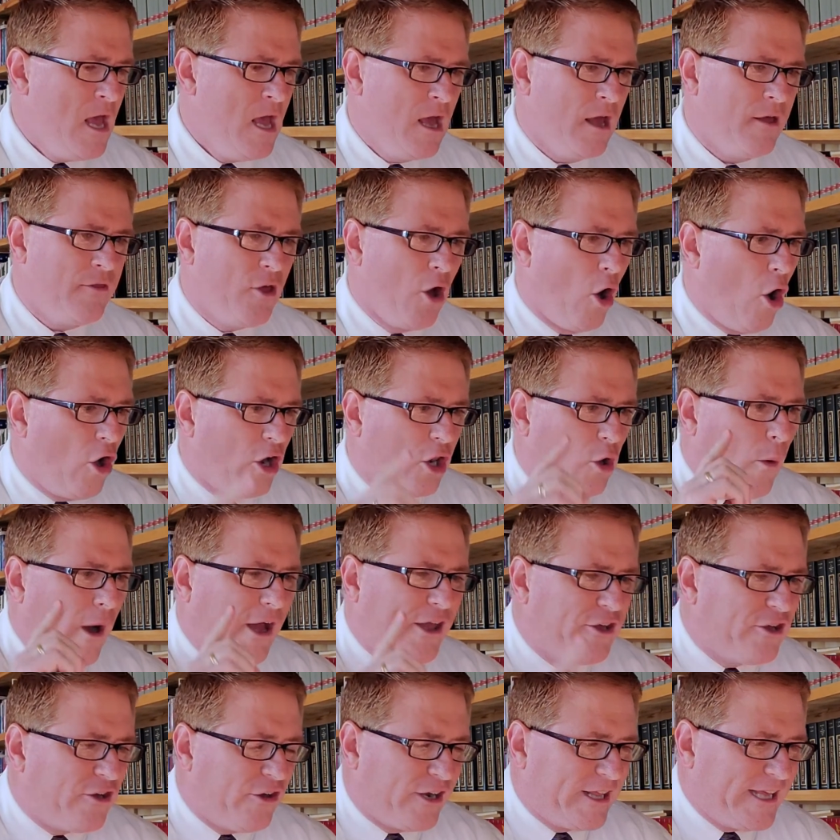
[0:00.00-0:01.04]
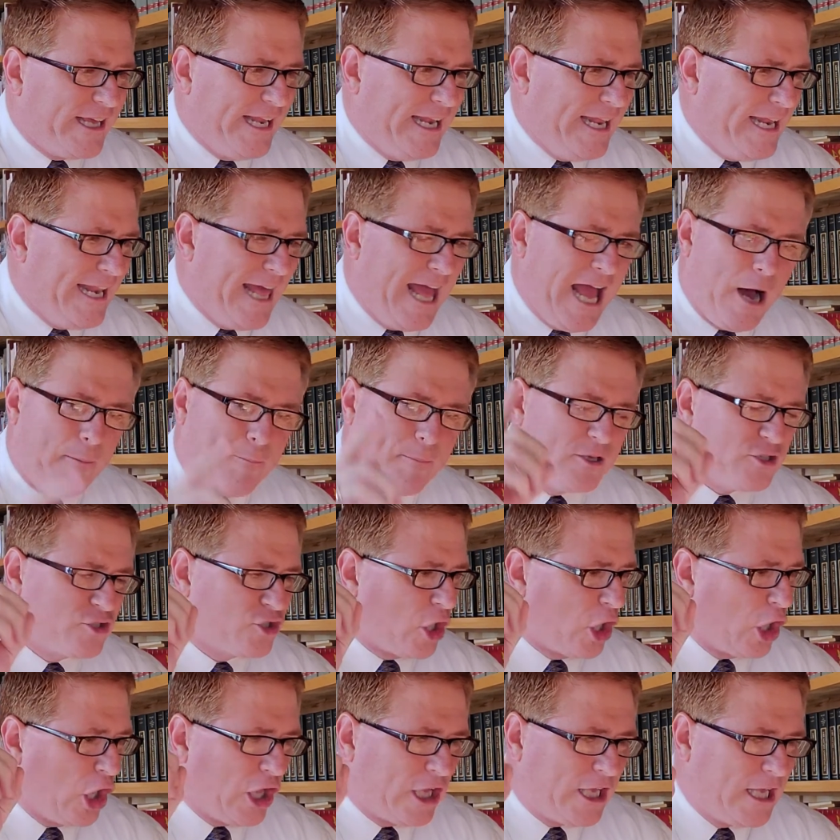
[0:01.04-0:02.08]
And the only way you're going to get any help is to
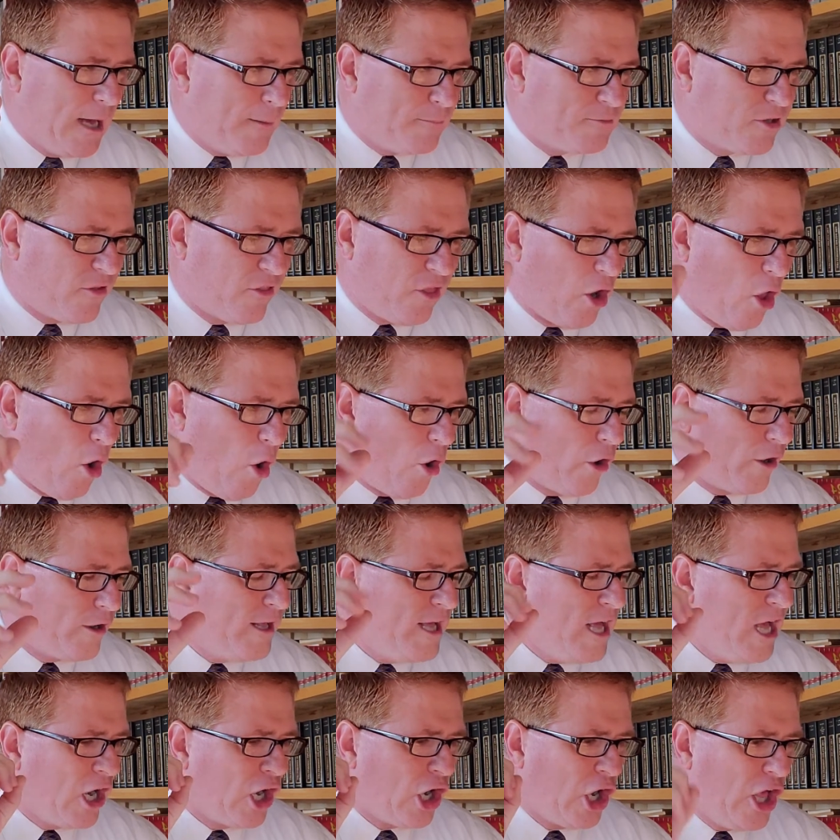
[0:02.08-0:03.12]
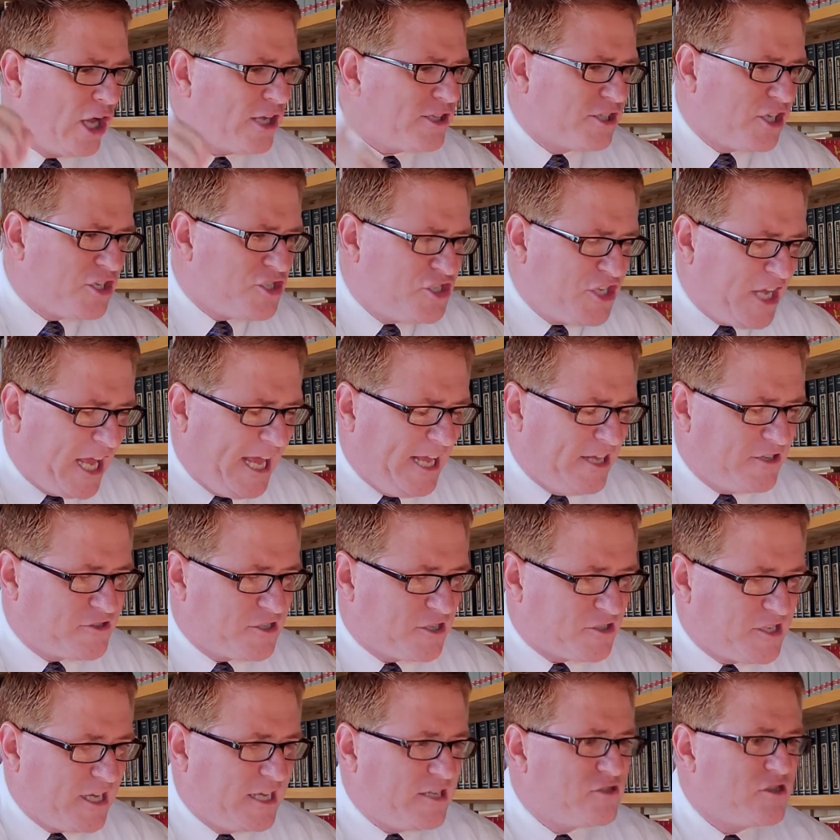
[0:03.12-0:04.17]
look up to the Lord. Look to
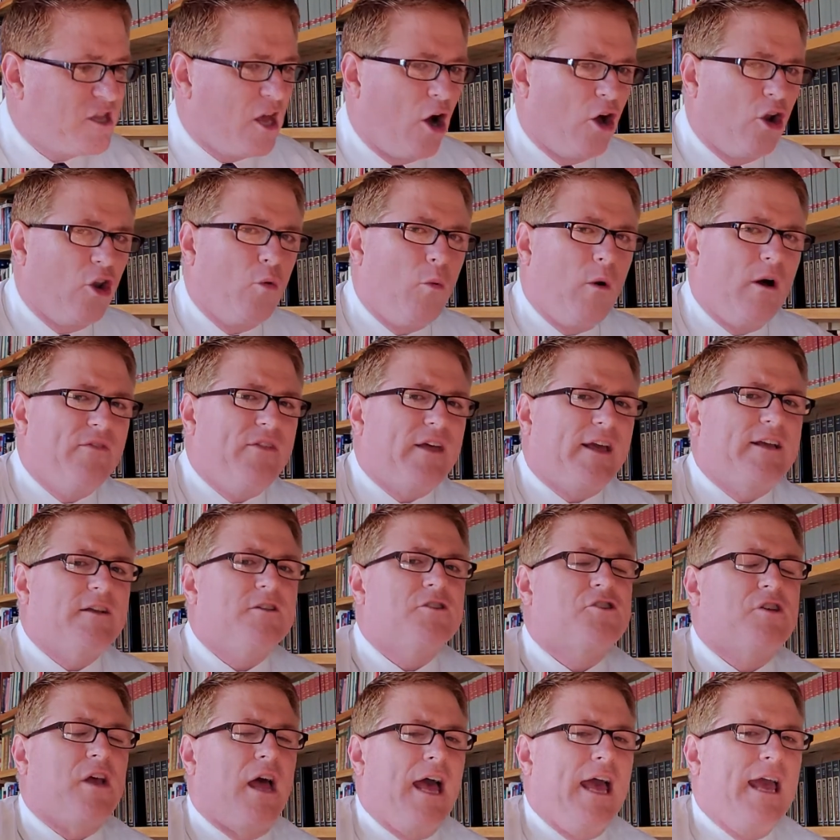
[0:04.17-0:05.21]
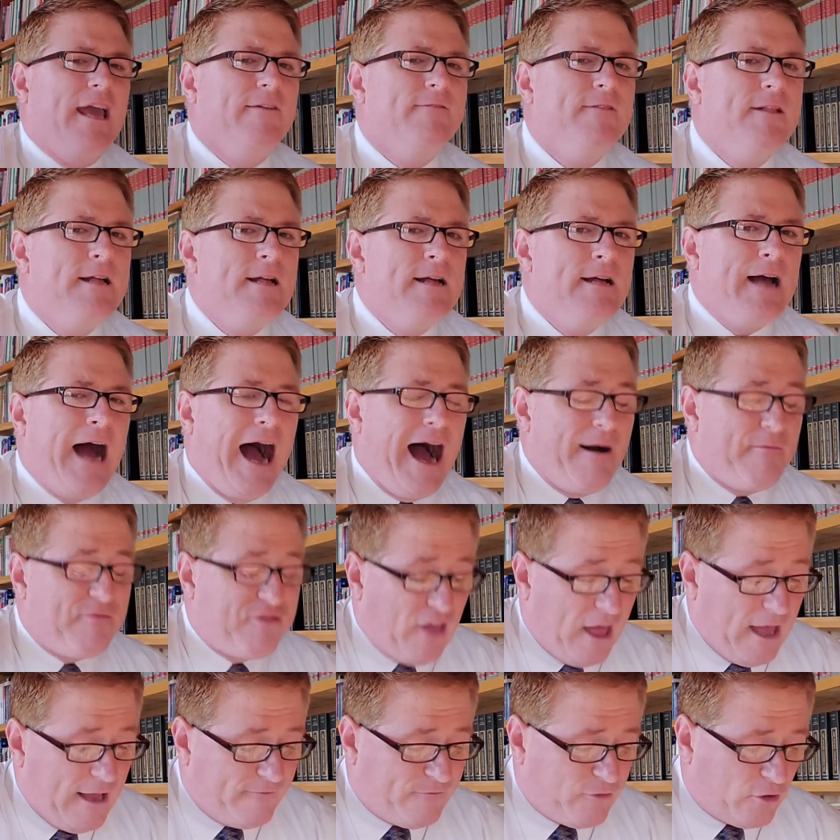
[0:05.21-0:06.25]
Jesus. He's the only one that can save. I'm
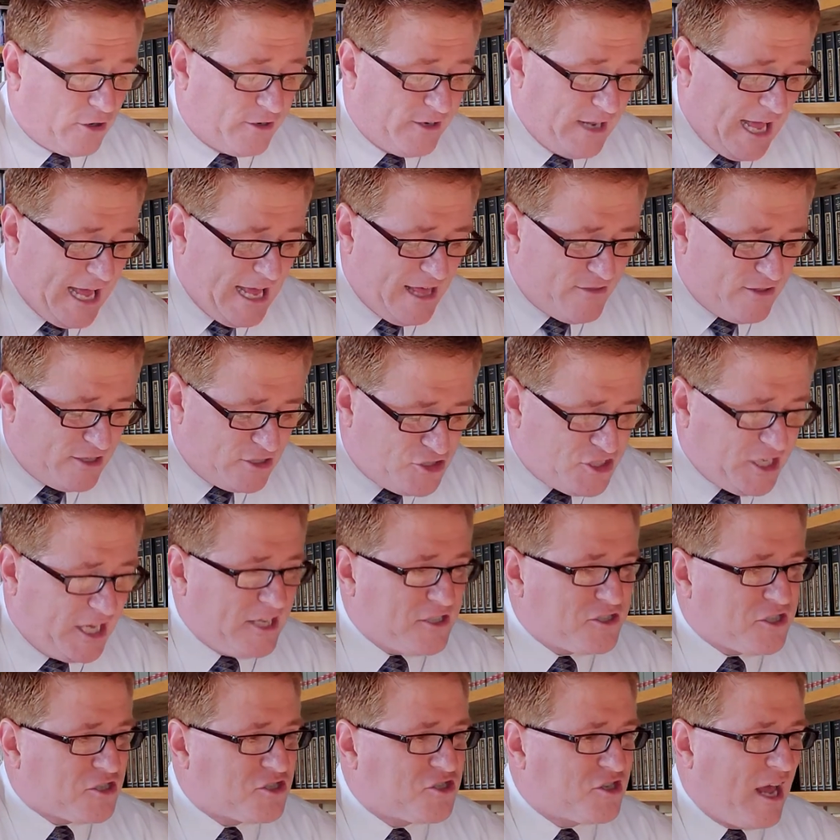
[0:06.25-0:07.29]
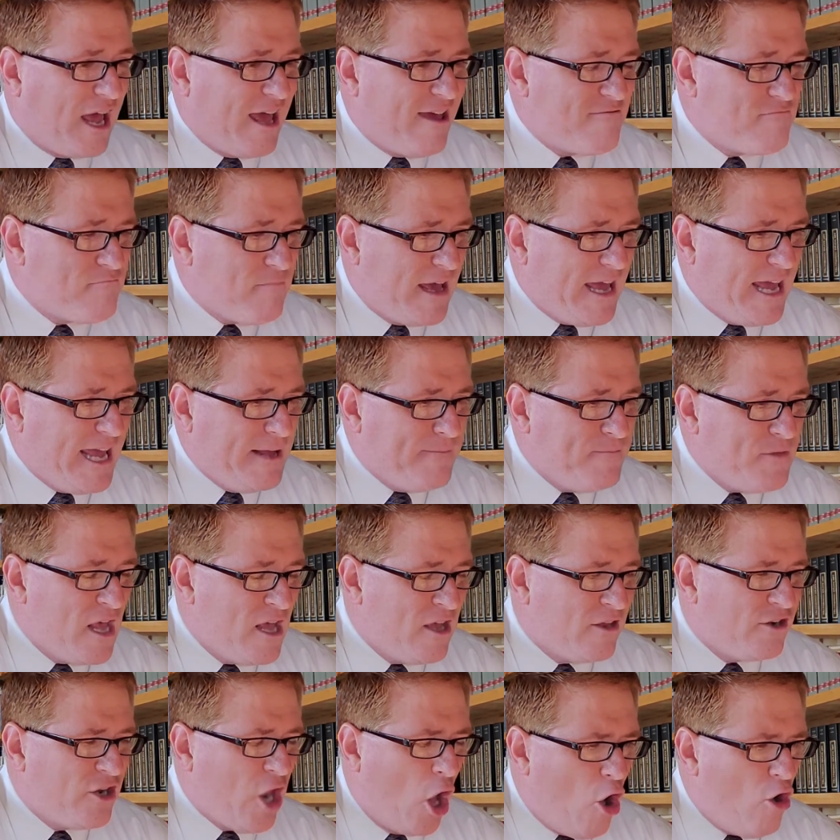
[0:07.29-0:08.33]
thankful today that Jesus saved me
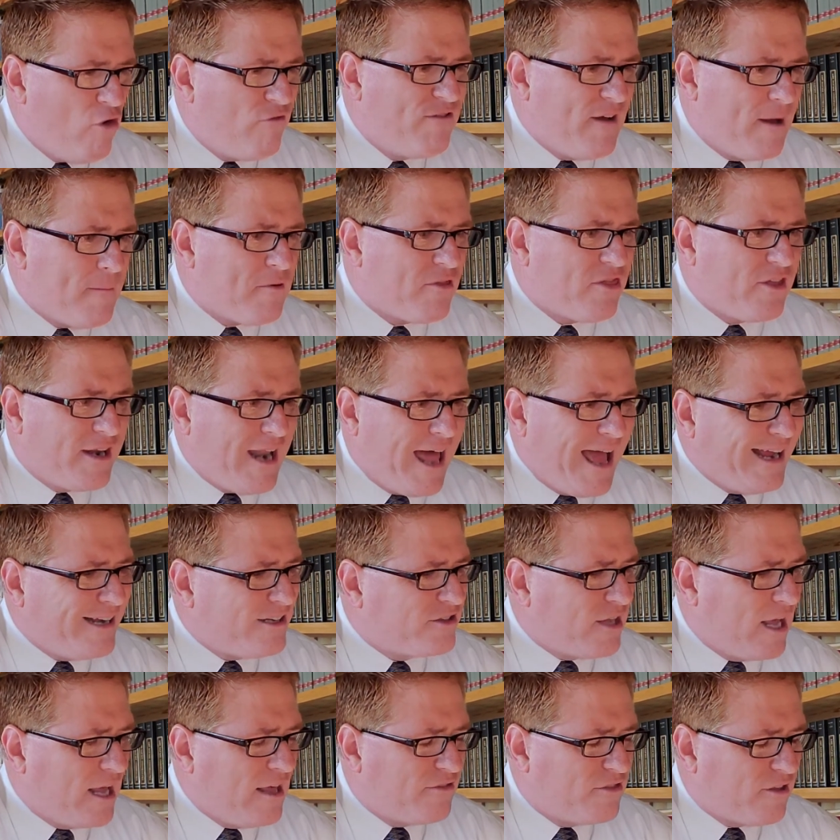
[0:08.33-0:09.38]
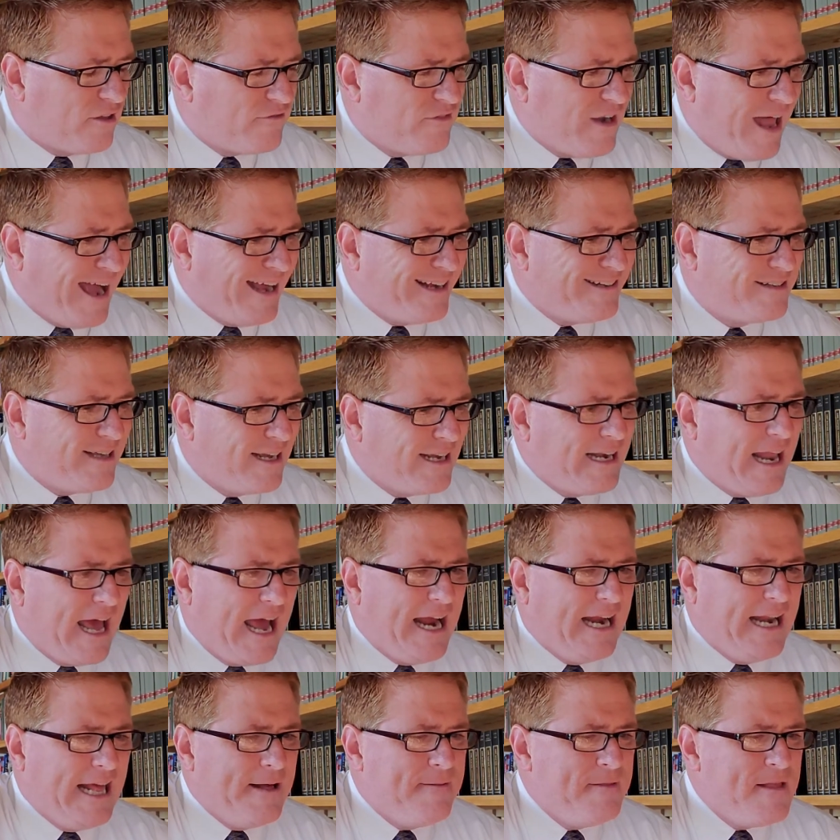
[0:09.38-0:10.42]
November the 19th of
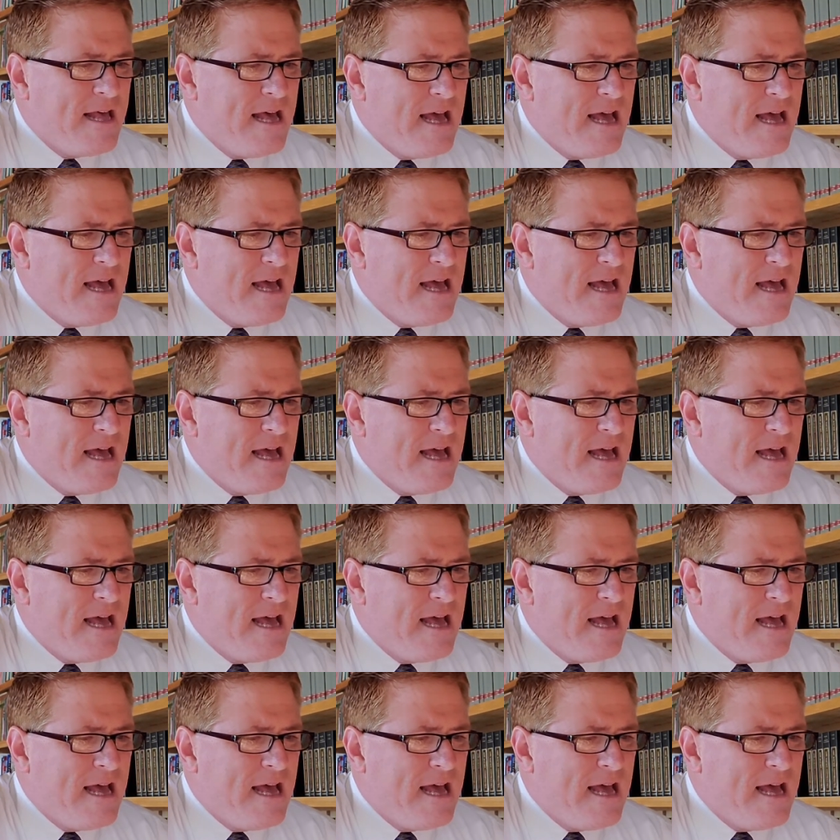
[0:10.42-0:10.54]
1980.